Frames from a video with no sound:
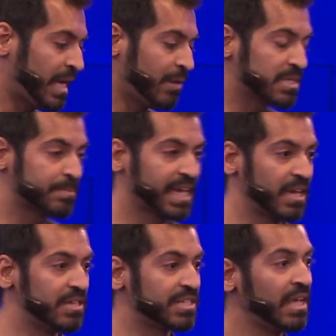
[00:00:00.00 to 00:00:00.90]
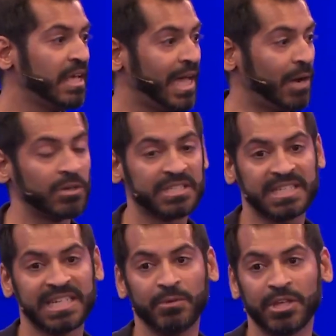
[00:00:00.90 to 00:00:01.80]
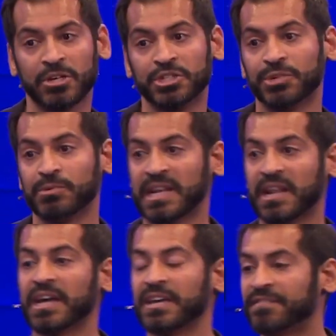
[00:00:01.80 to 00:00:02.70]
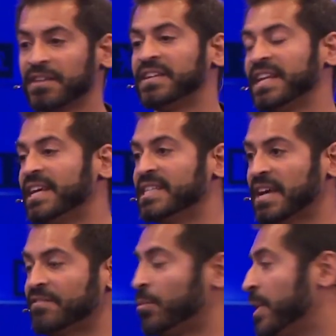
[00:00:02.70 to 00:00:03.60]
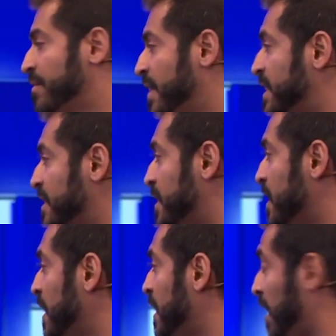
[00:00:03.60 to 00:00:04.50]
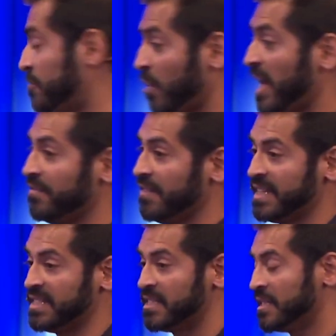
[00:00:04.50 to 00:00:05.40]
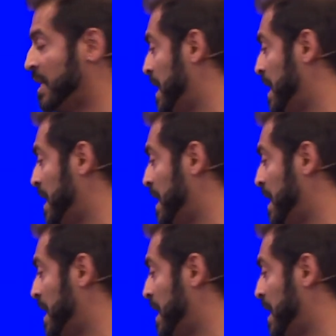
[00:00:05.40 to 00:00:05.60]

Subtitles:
It was because I wanted to see what the country was like 15 years after I invaded.